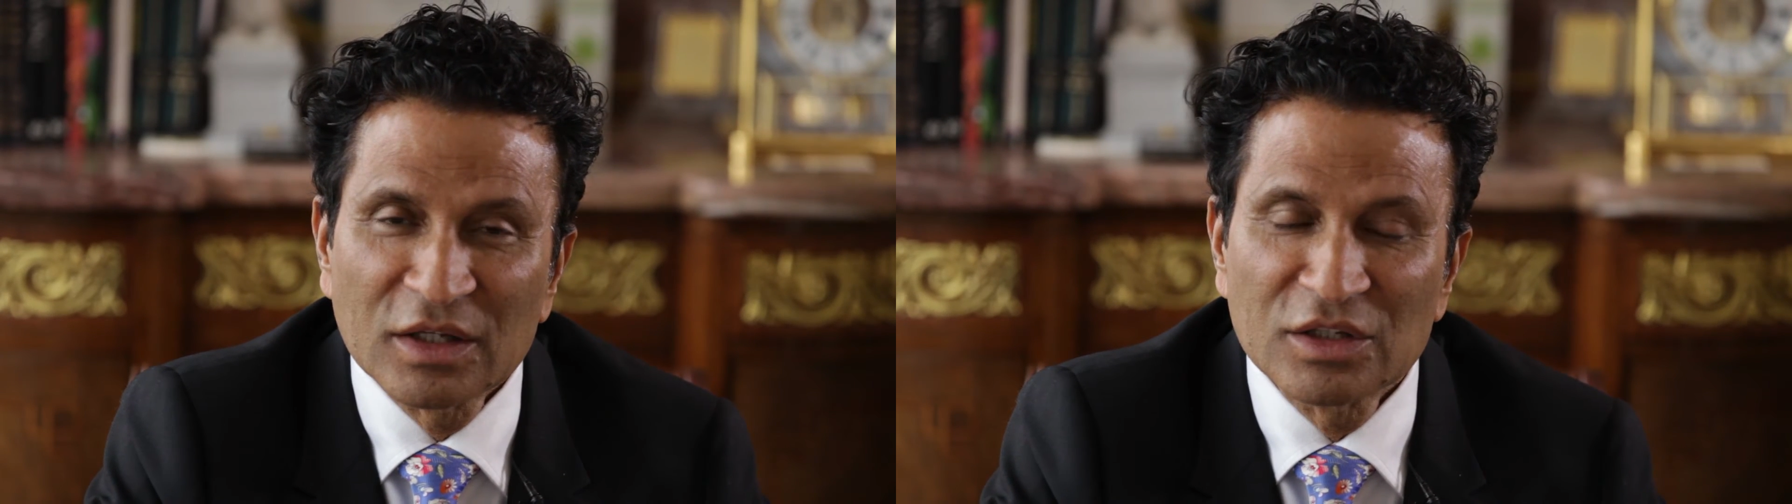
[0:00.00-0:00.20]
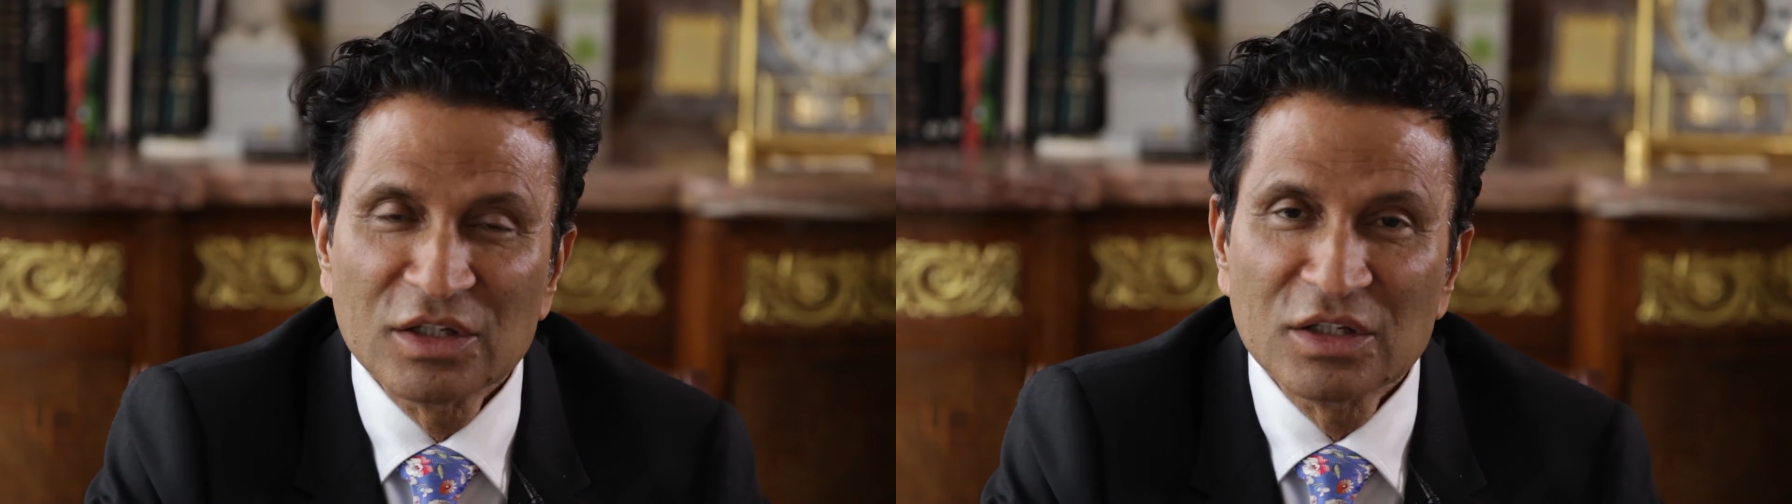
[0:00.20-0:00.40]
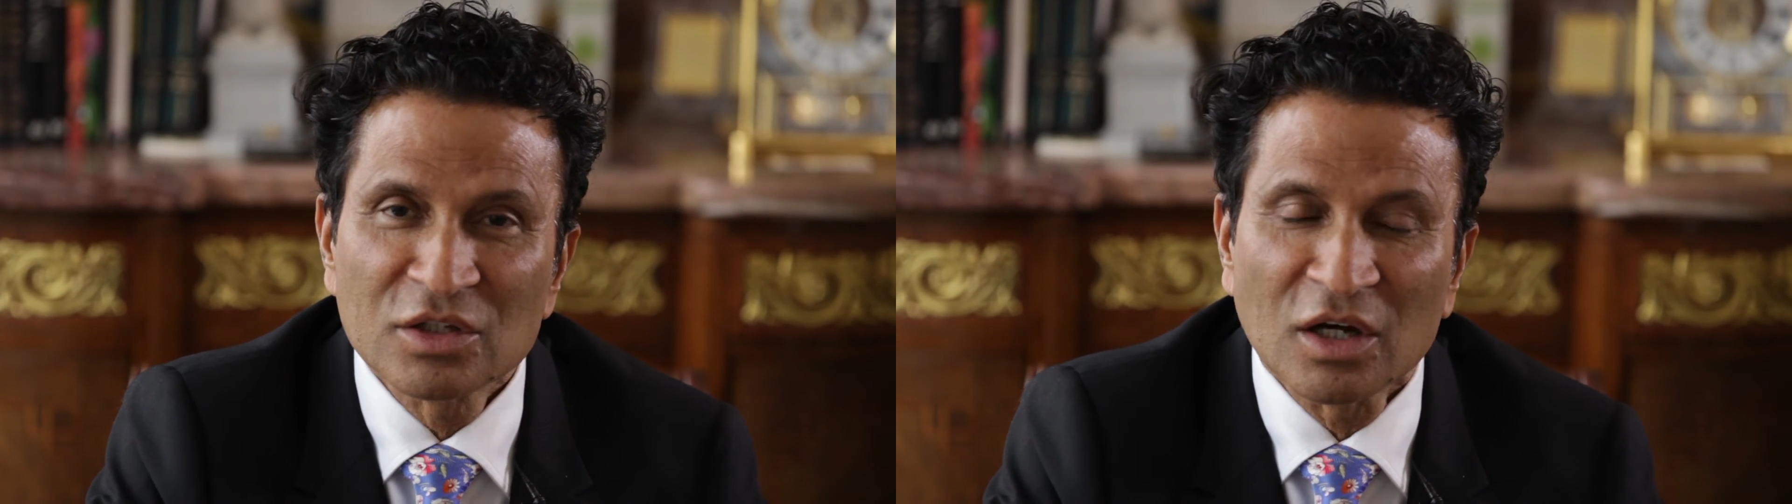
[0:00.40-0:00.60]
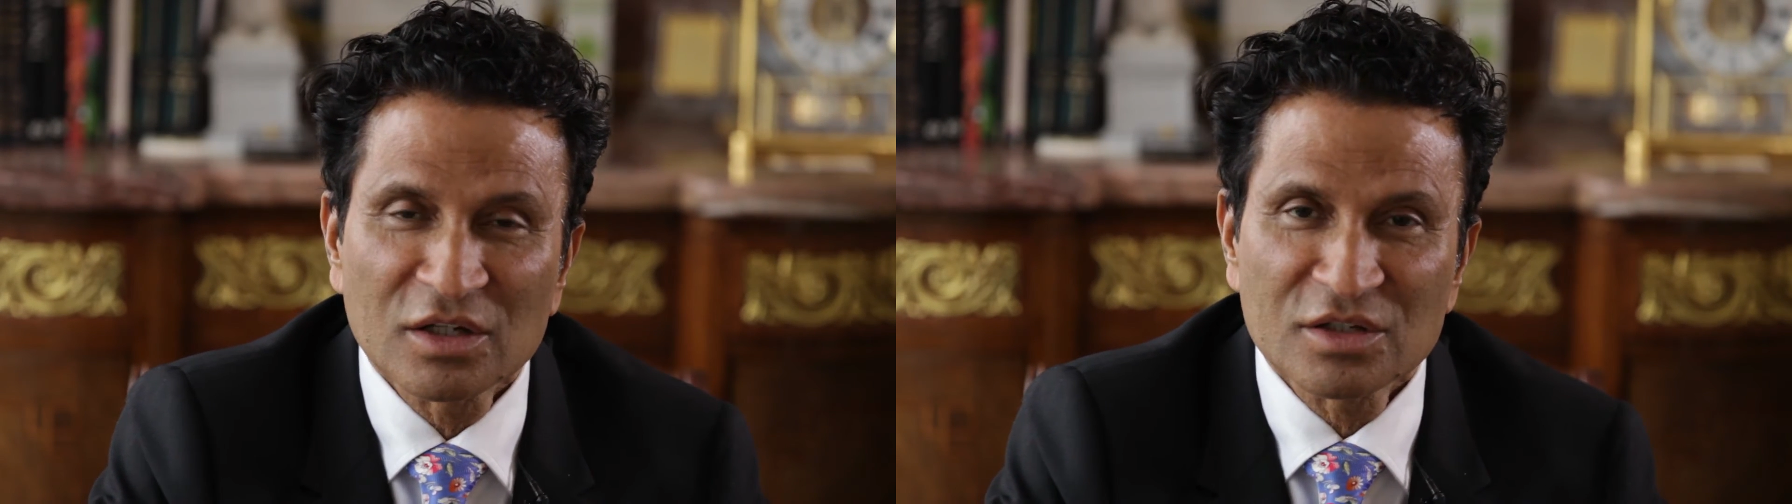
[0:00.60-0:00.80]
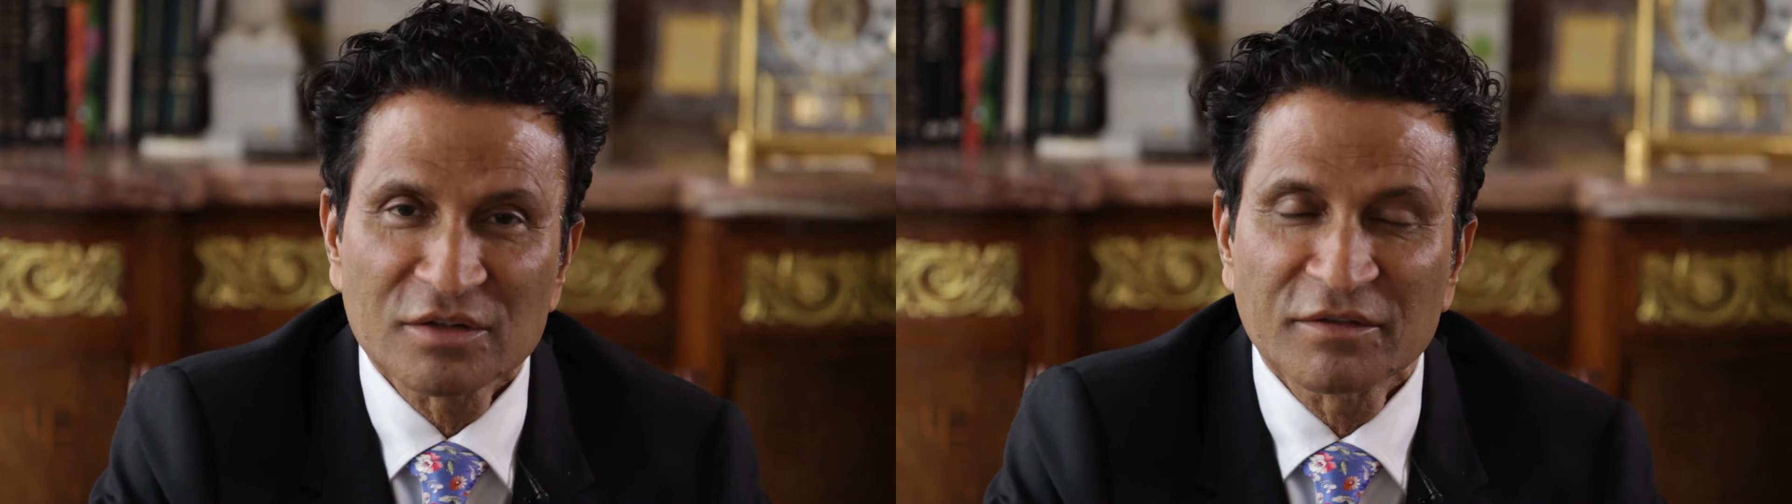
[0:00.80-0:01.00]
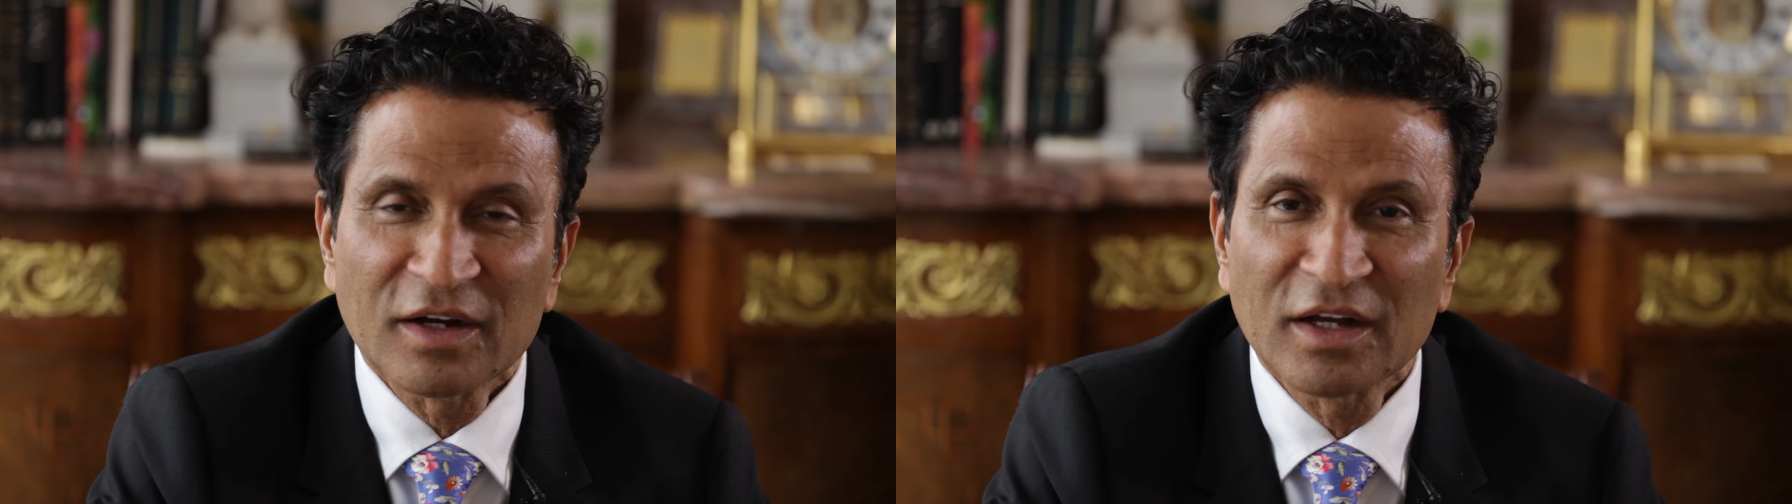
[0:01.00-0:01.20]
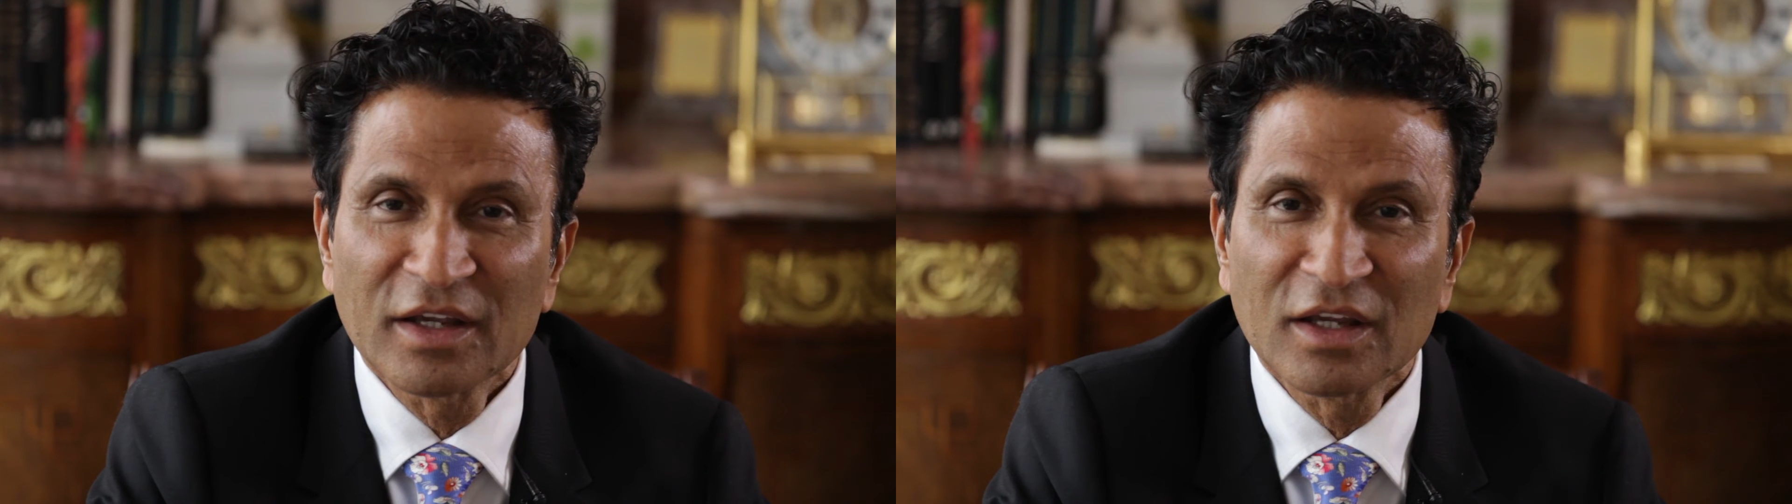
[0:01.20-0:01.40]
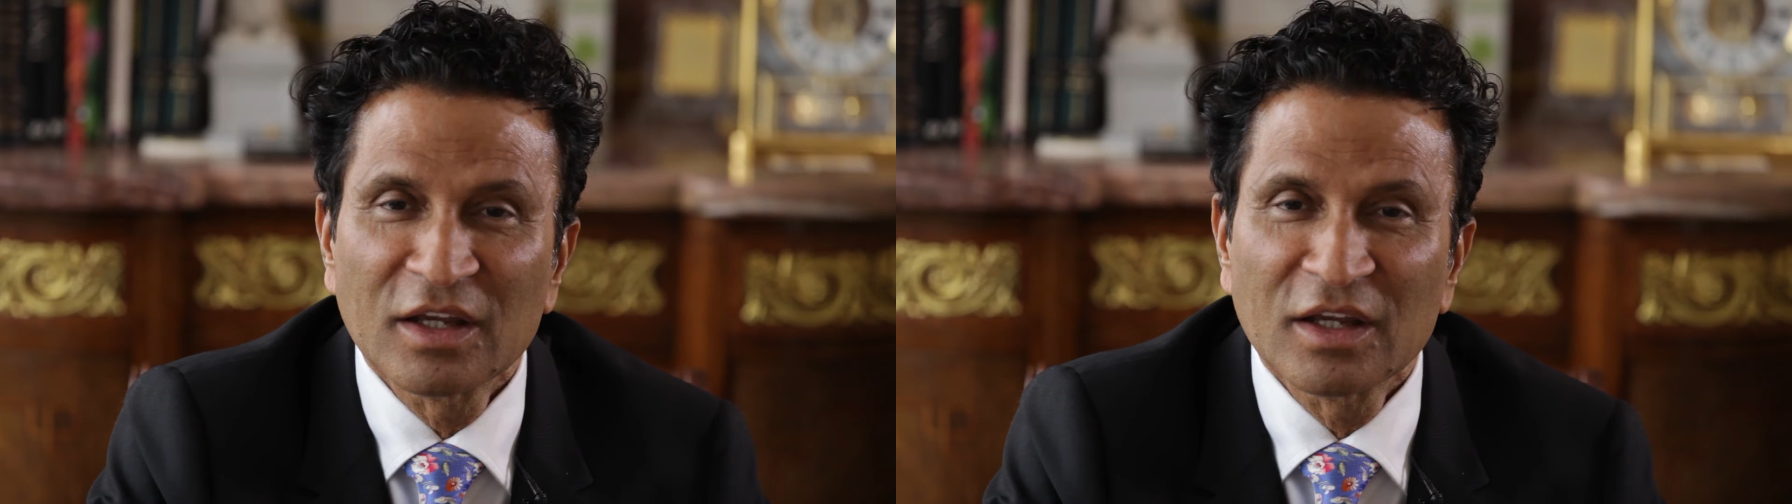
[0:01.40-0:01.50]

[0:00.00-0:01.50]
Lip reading: detoxify